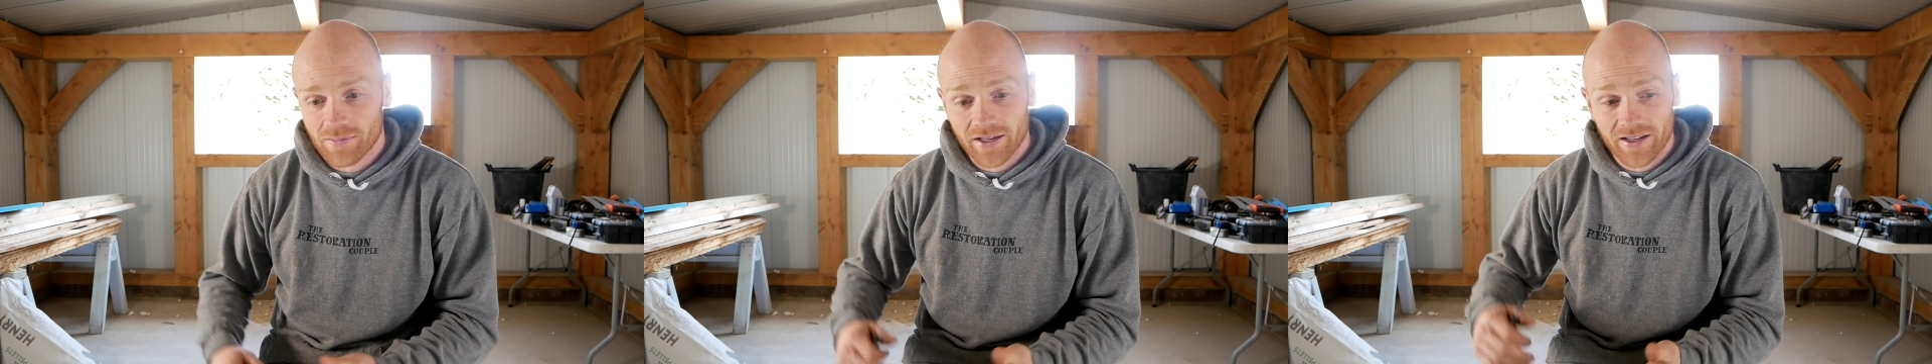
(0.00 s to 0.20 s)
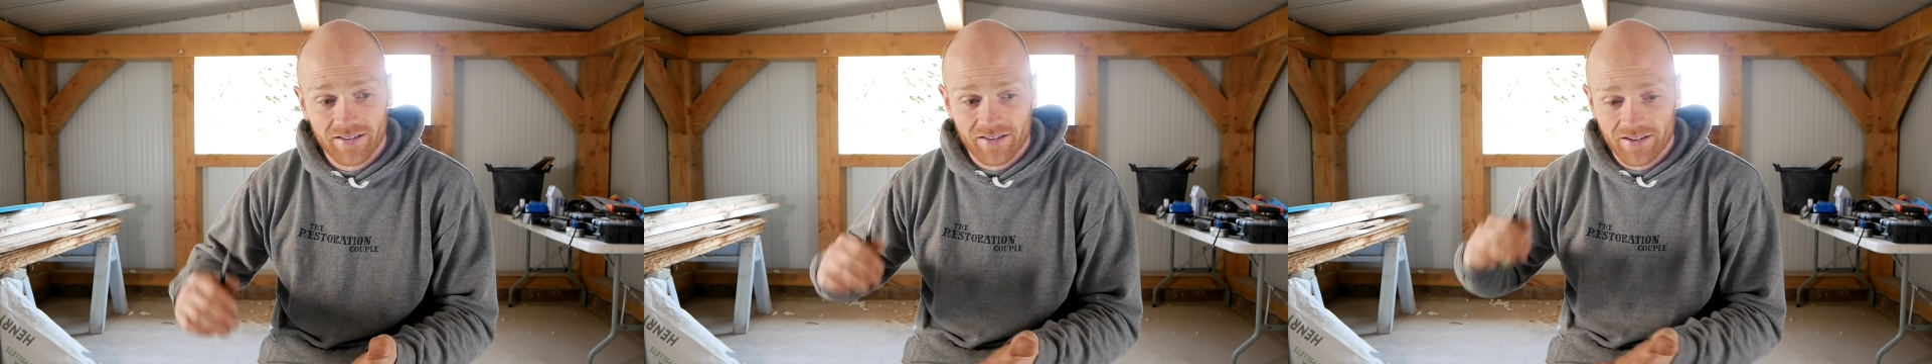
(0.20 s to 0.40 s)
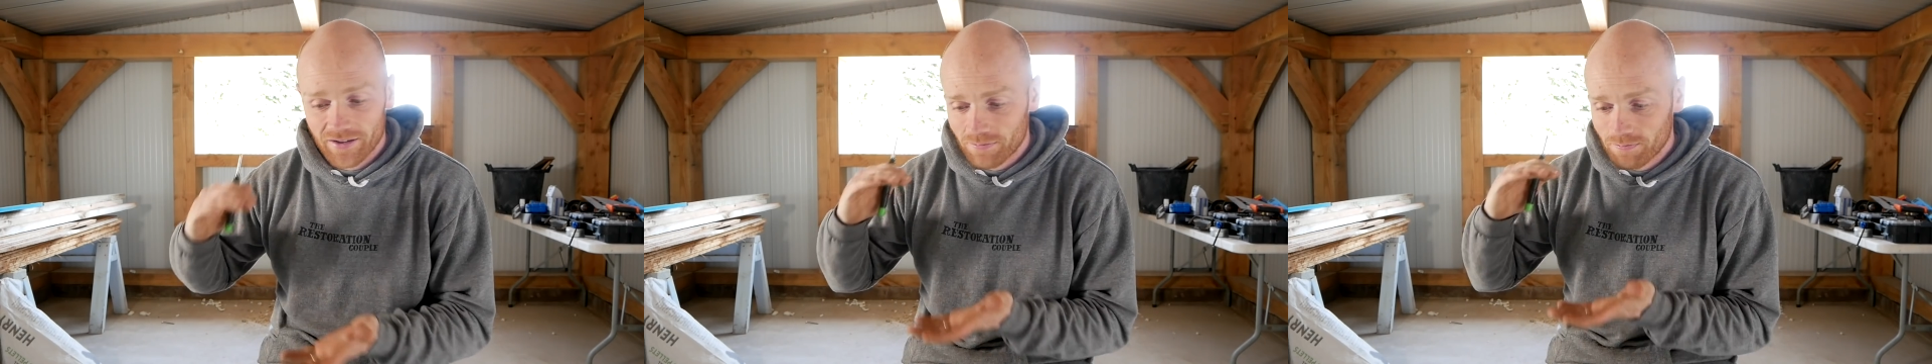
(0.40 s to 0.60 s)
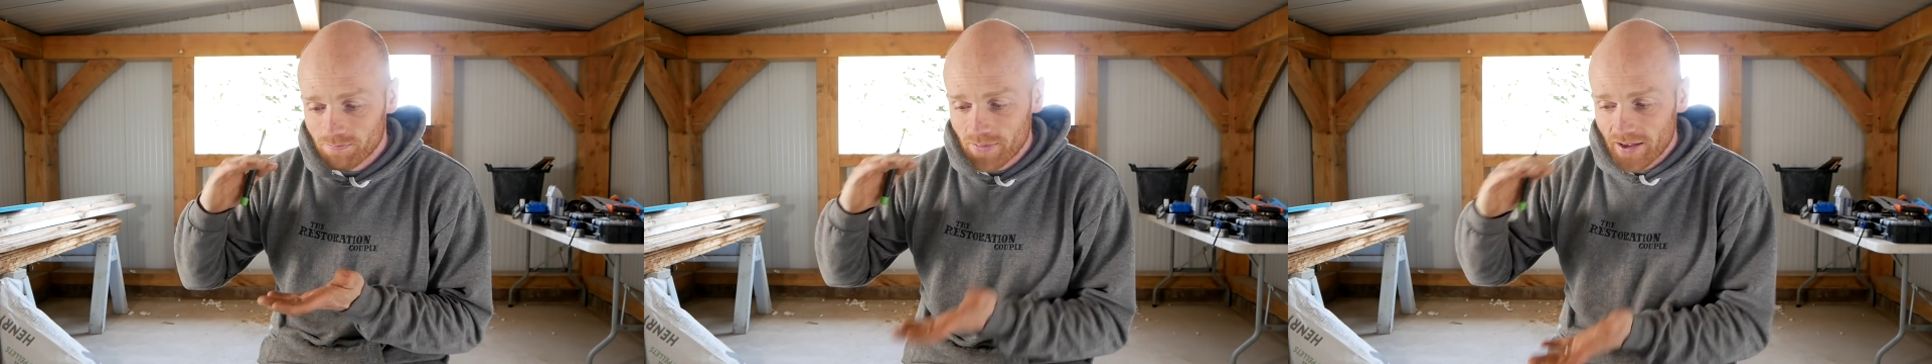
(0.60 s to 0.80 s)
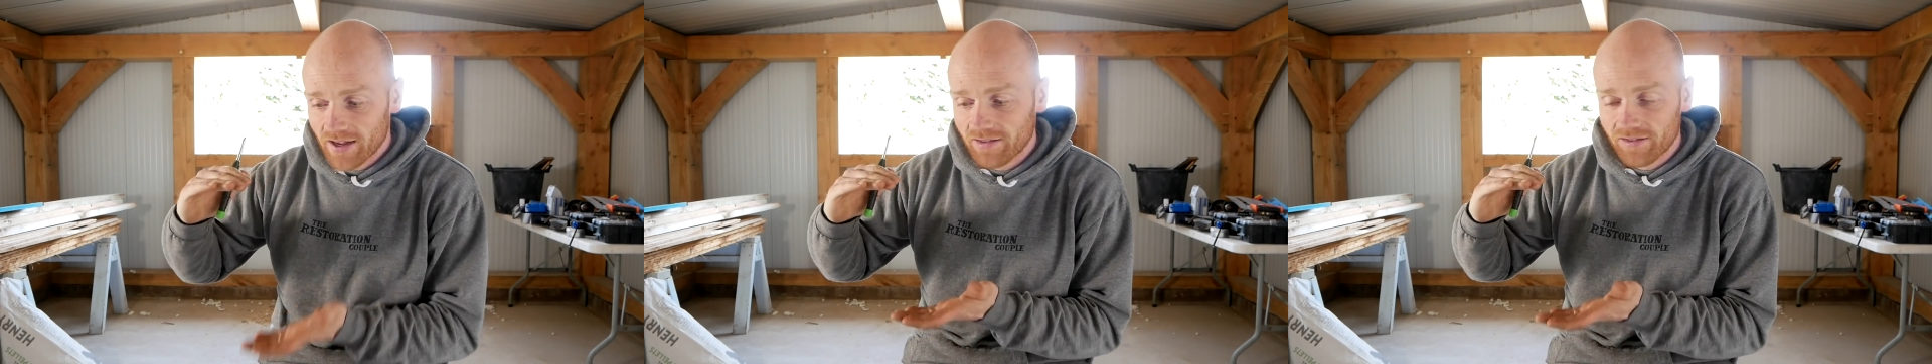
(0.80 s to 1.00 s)
but it's a
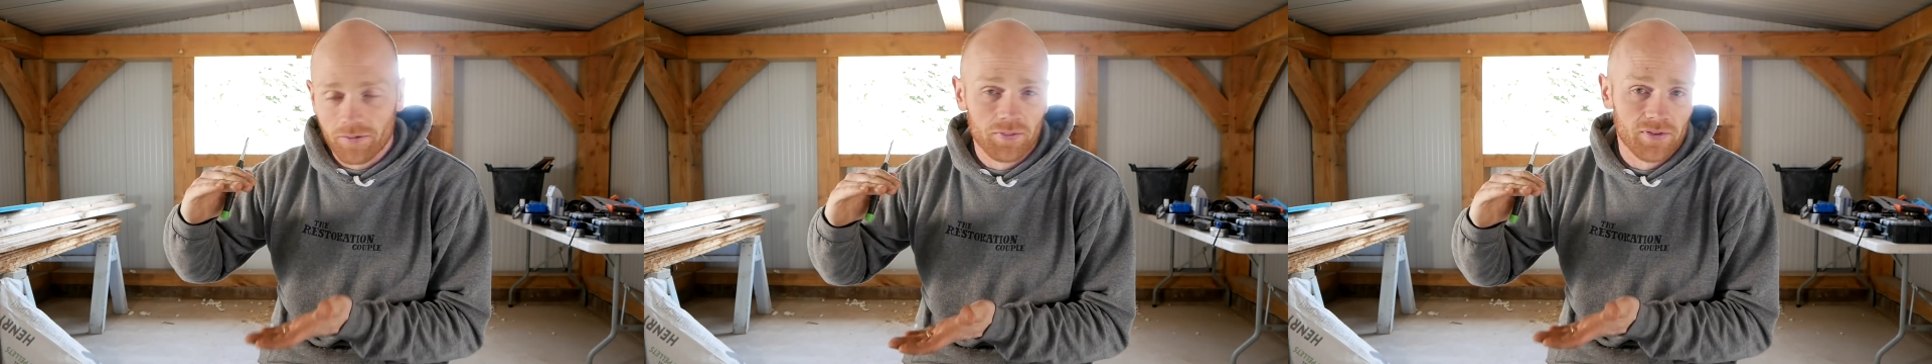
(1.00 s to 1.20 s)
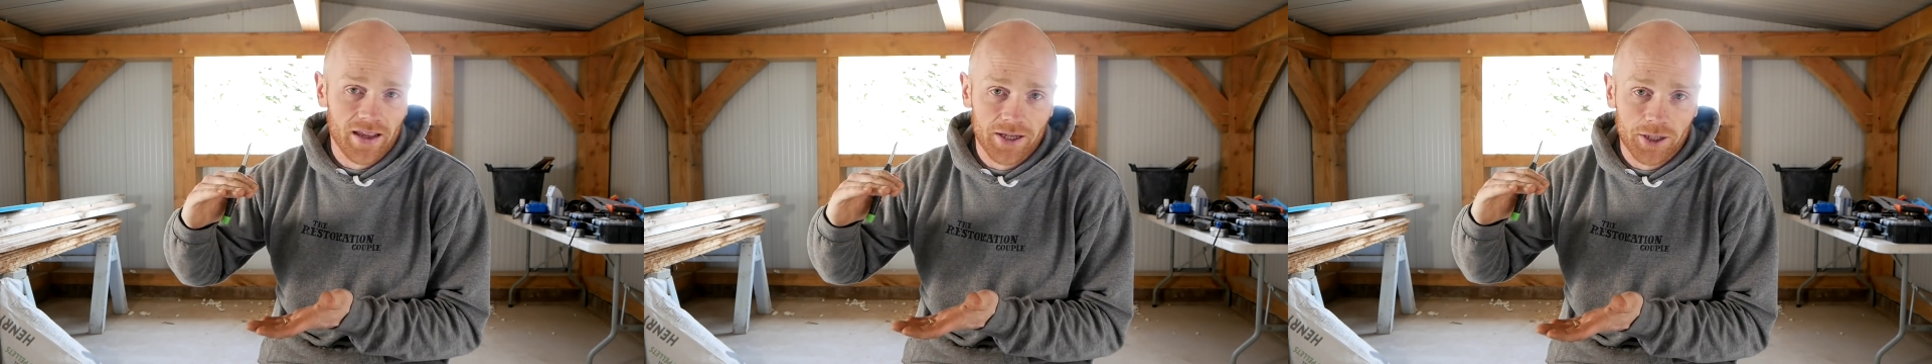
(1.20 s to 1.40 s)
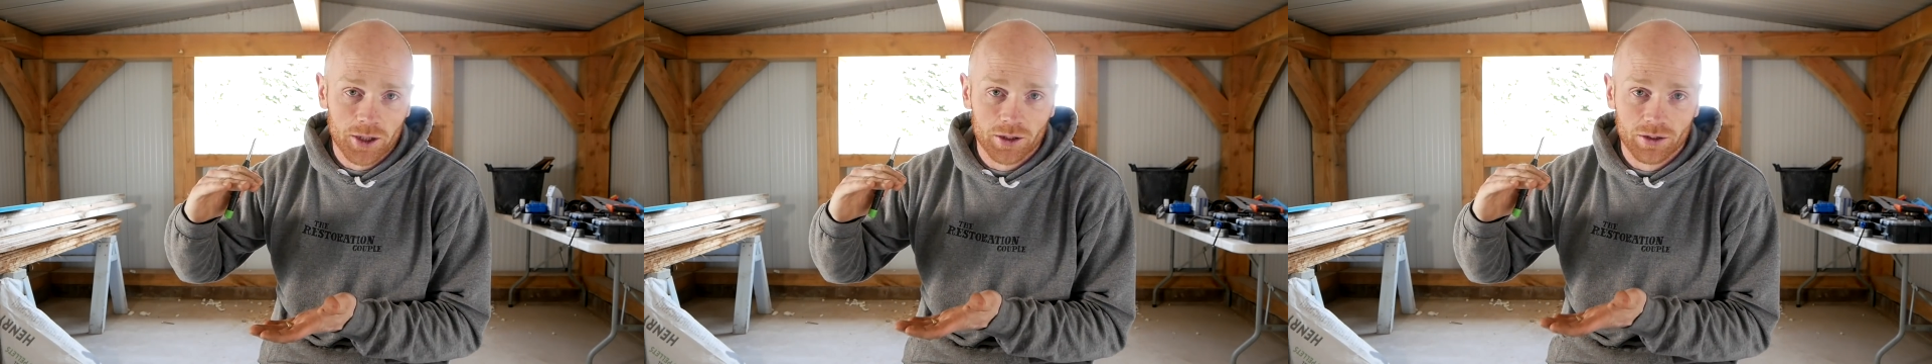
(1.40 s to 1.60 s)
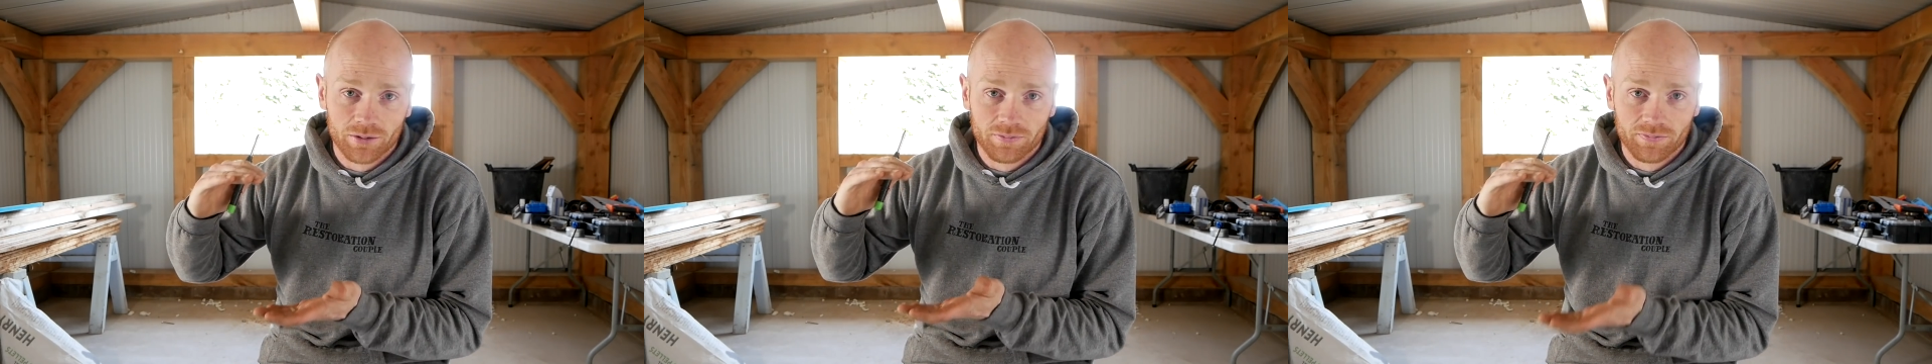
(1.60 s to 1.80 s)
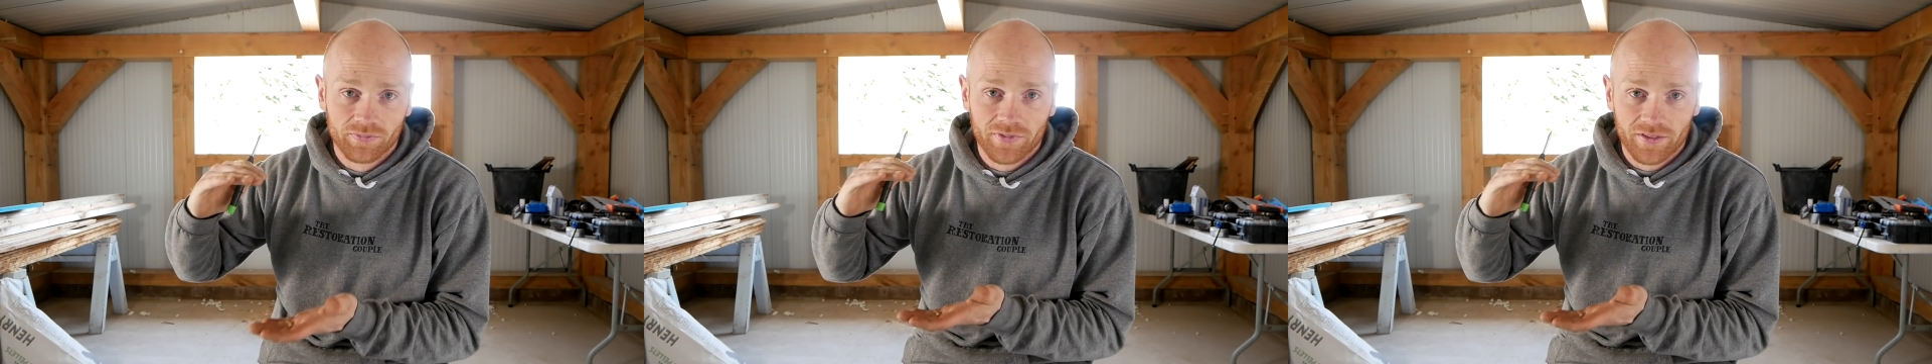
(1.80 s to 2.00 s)
big substantial